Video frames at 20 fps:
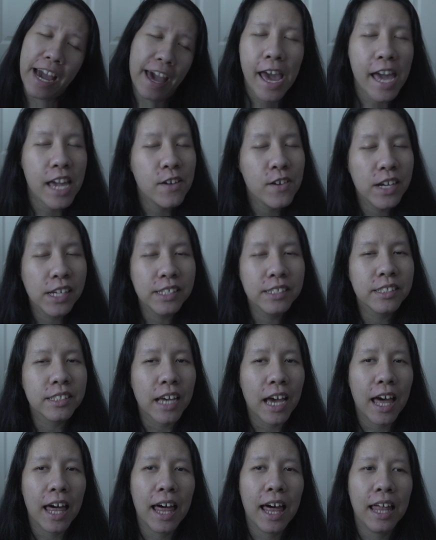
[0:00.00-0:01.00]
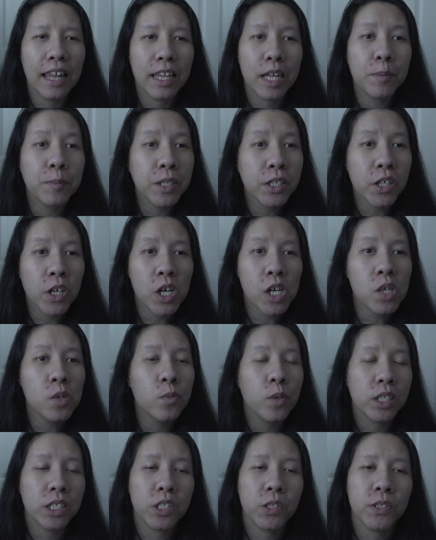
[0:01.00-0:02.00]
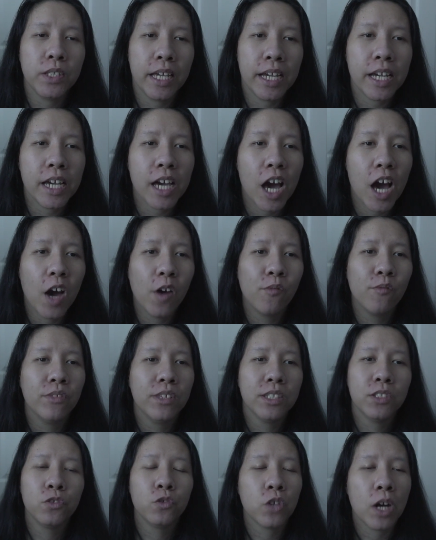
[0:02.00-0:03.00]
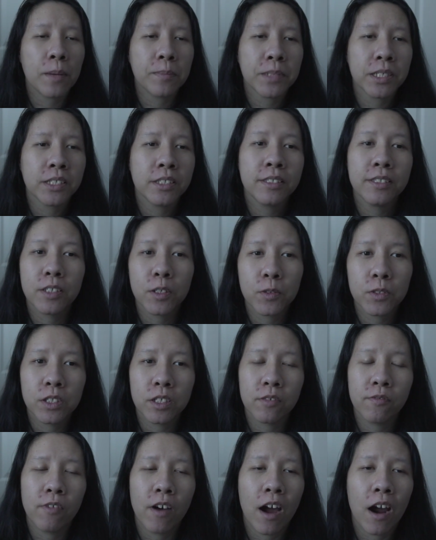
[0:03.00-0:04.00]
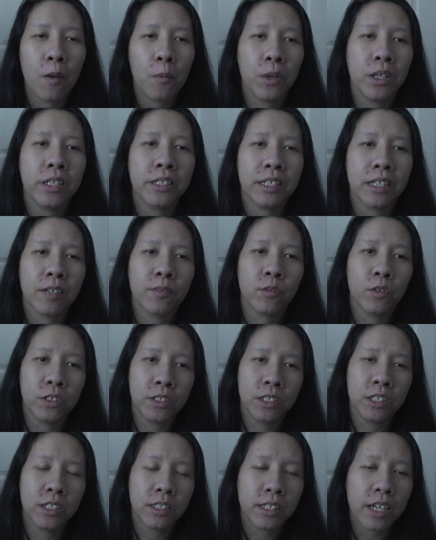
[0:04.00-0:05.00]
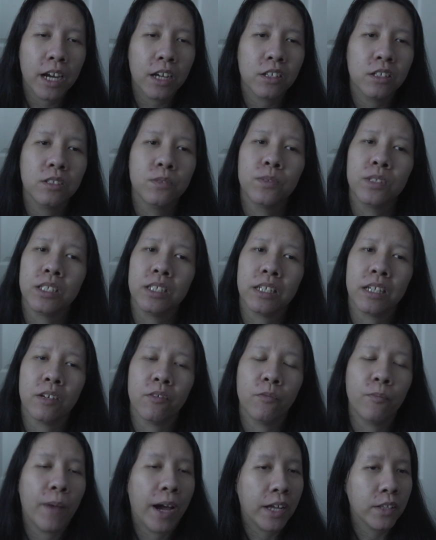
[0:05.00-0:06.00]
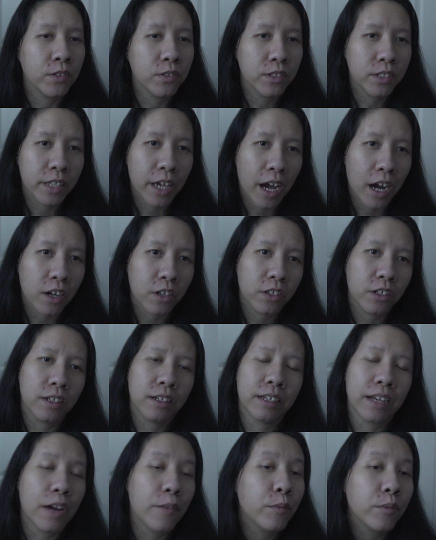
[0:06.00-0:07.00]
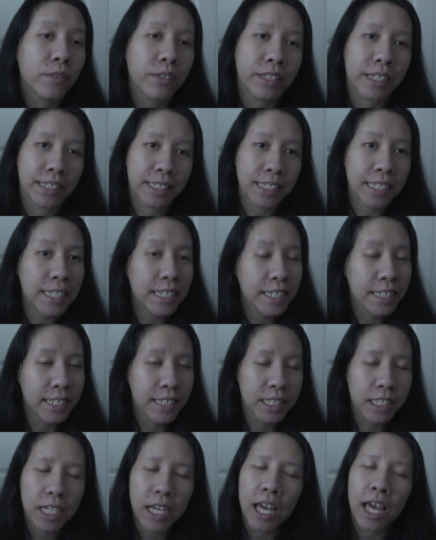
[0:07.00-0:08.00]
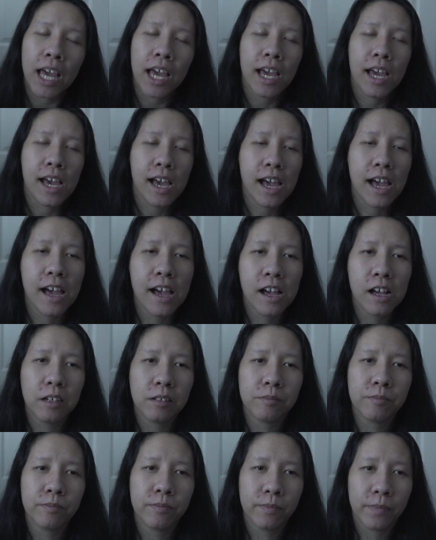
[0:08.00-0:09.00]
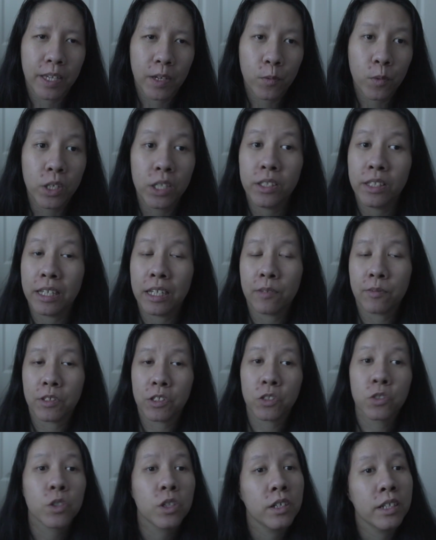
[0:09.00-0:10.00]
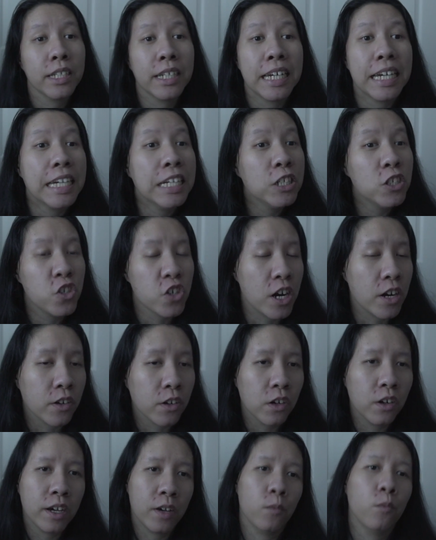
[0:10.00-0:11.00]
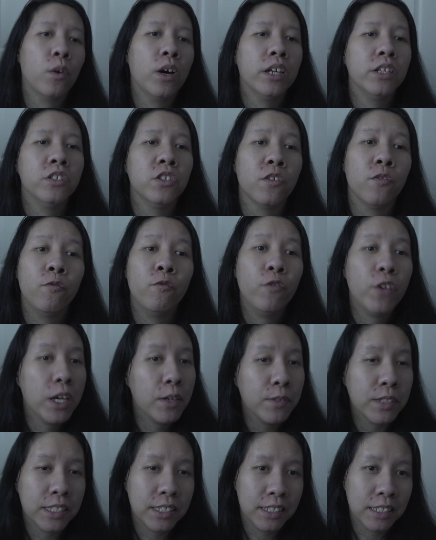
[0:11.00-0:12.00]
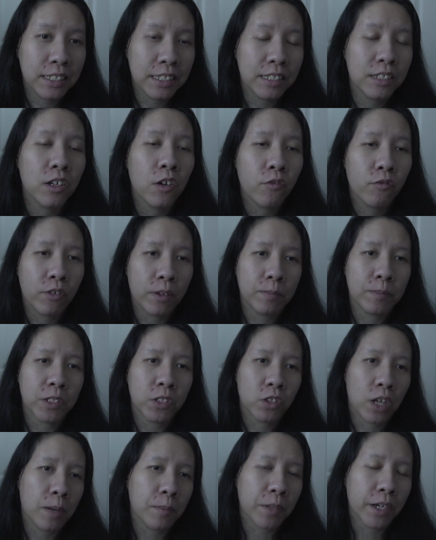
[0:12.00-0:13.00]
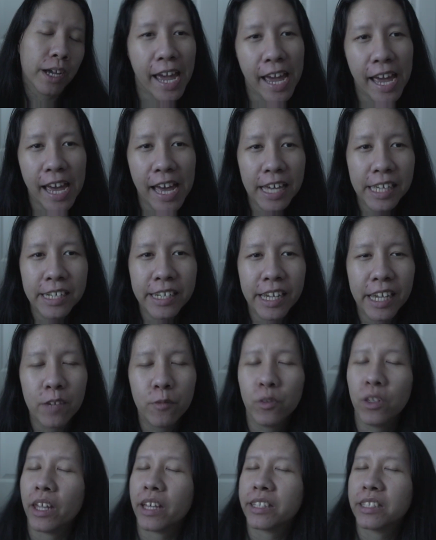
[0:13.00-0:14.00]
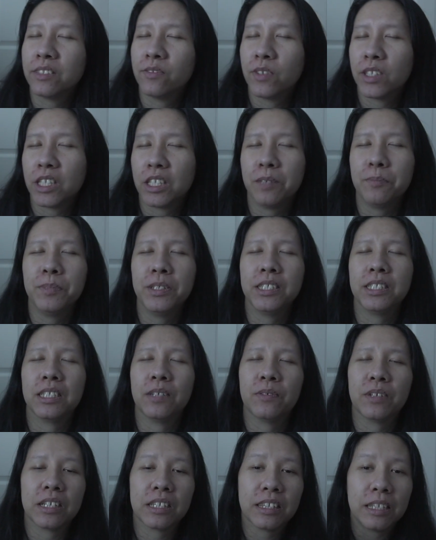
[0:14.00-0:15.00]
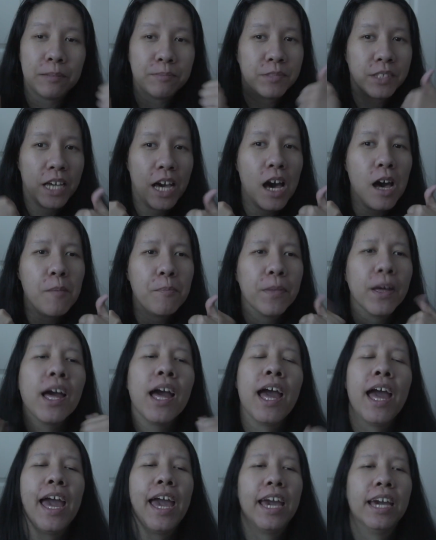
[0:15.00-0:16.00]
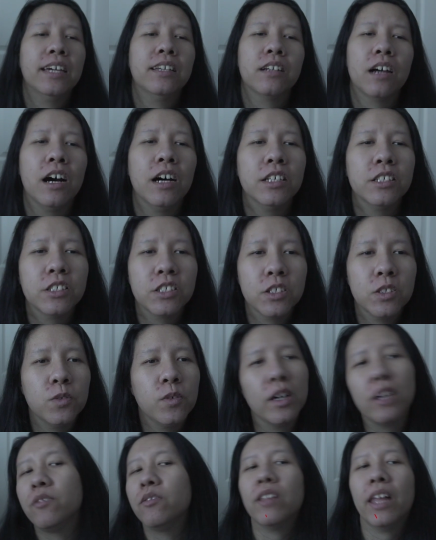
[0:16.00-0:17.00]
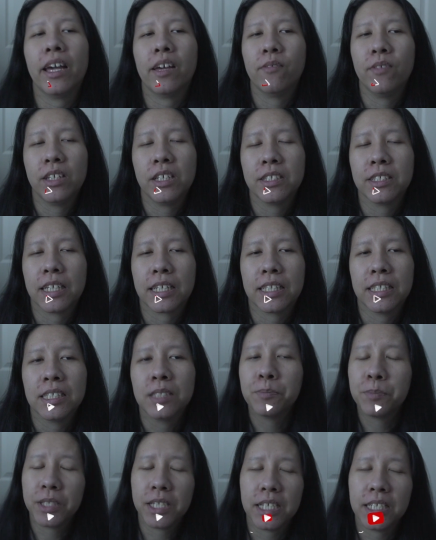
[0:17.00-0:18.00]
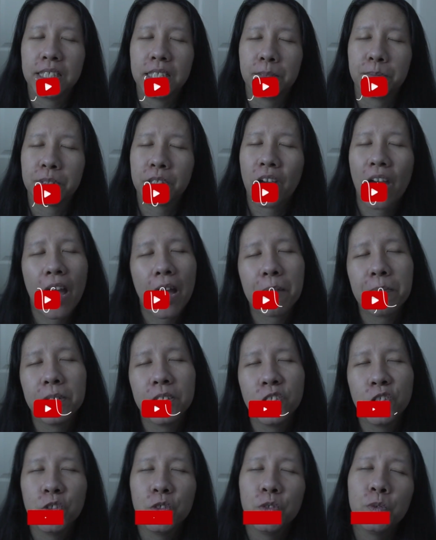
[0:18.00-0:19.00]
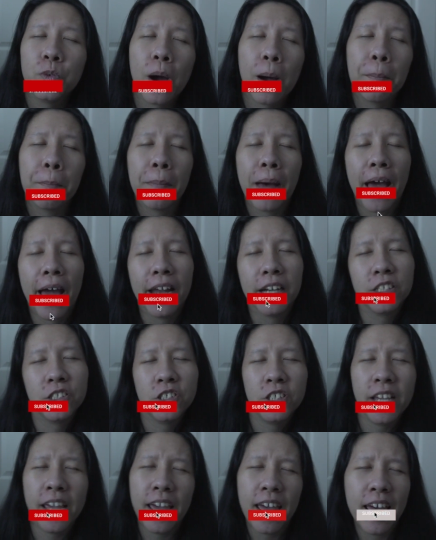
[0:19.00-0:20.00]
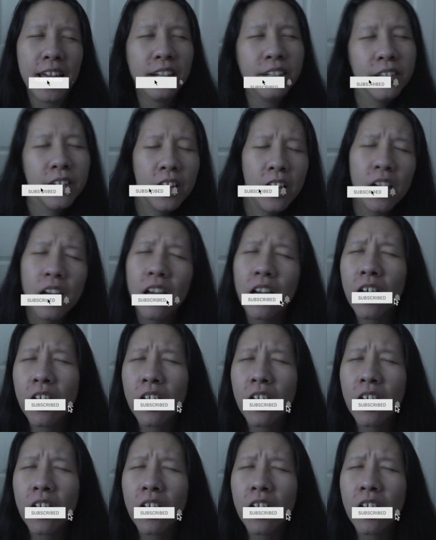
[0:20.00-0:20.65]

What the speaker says: Anyways, let me know what you think of this drama so far. What do you think of Lo Yunxi's characters? What do you think of Bailu's character and everyone that's in it? And what do you think of the story in general? And what is your favorite scene from this drama? And if you like this video, please give it a thumbs up. And also, if you like videos like this, please subscribe to my channel.